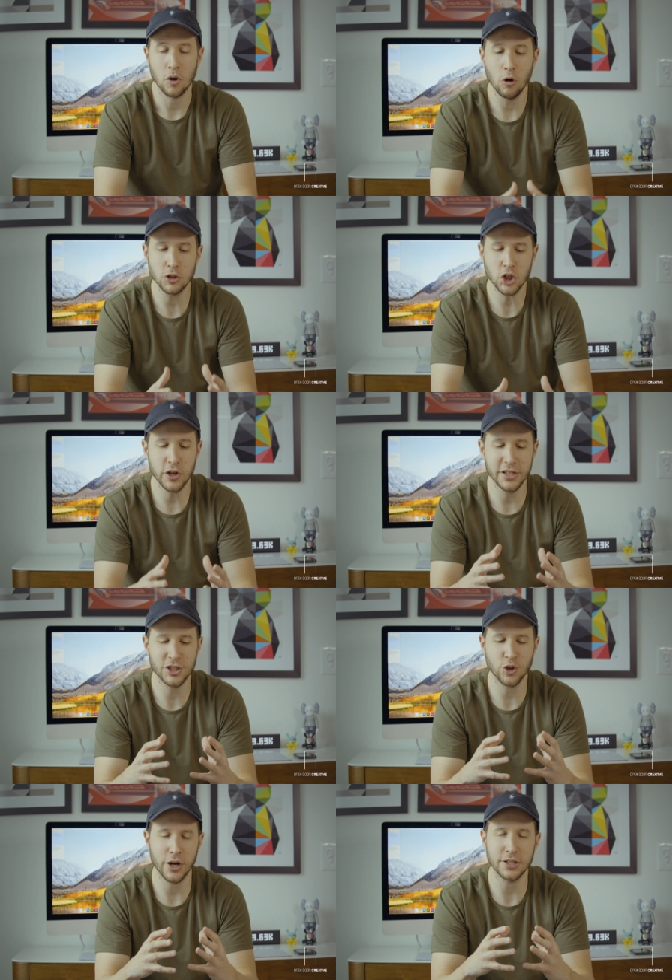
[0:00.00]
Culture is
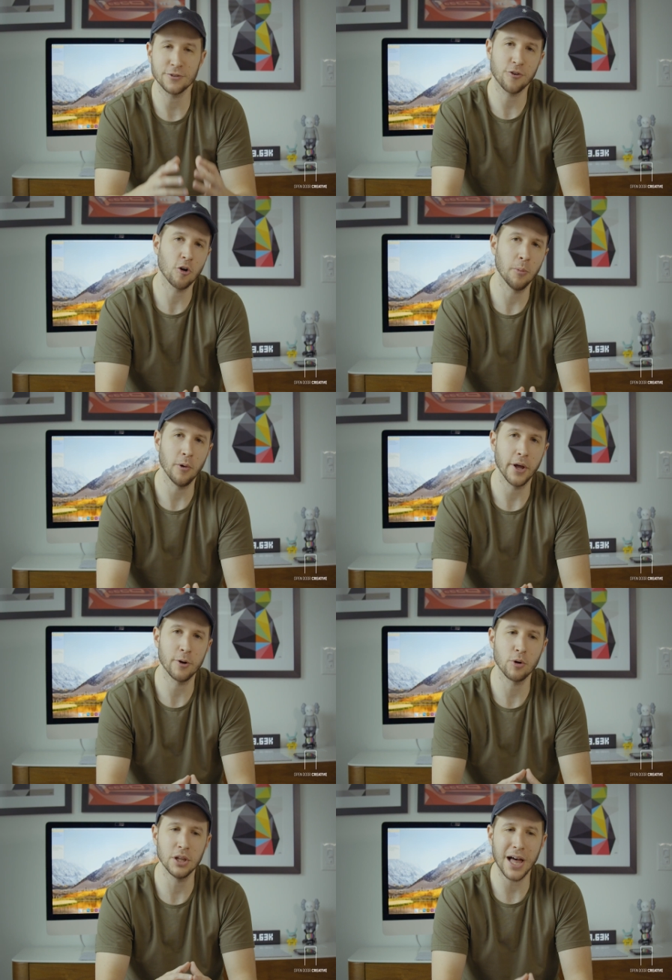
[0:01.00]
transferable
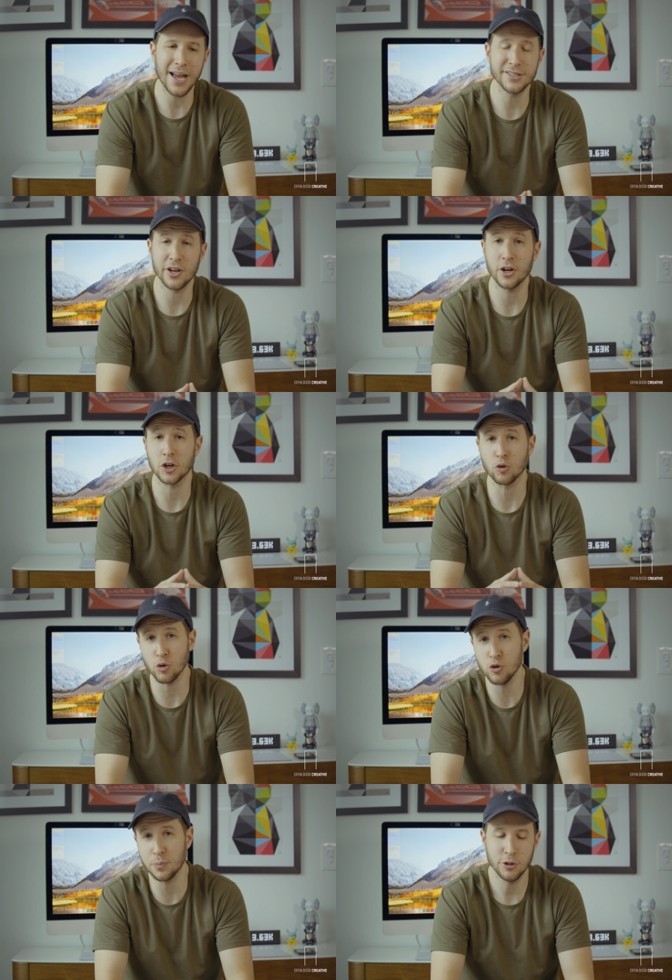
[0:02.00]
and relies on a
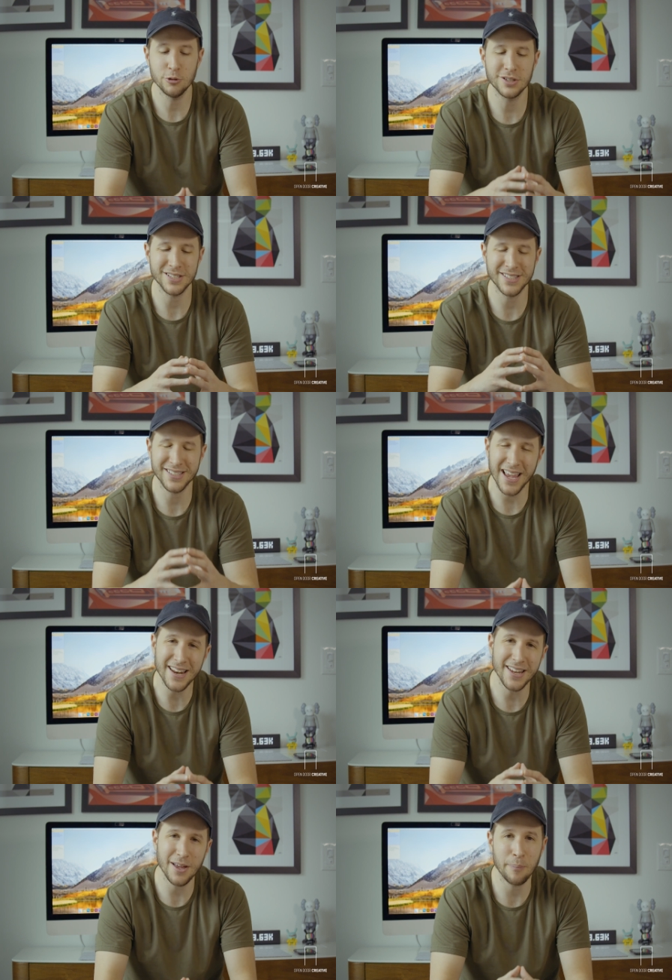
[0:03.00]
group to
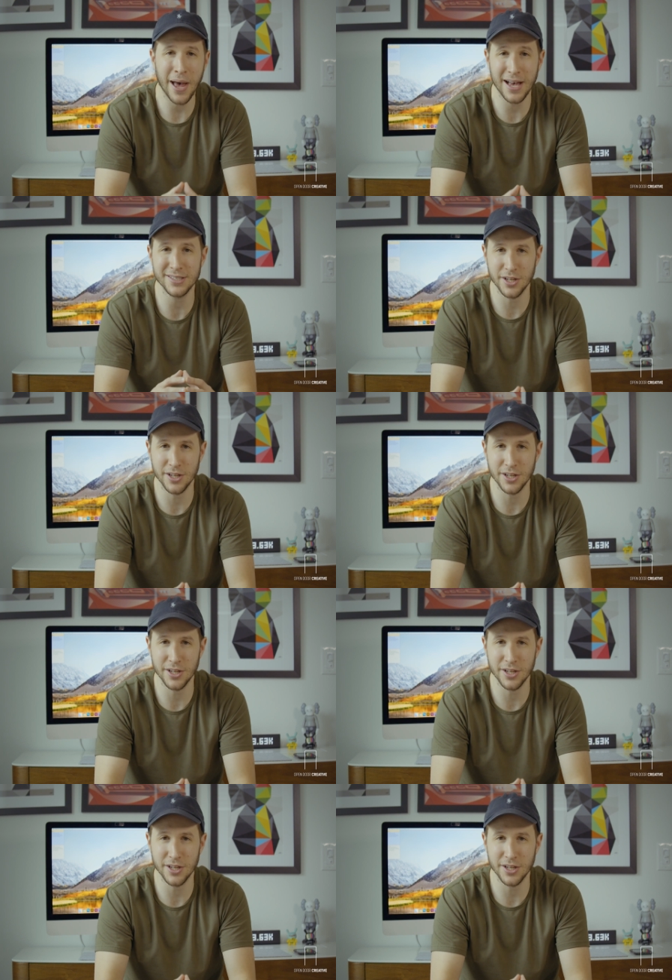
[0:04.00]
sustain it and pass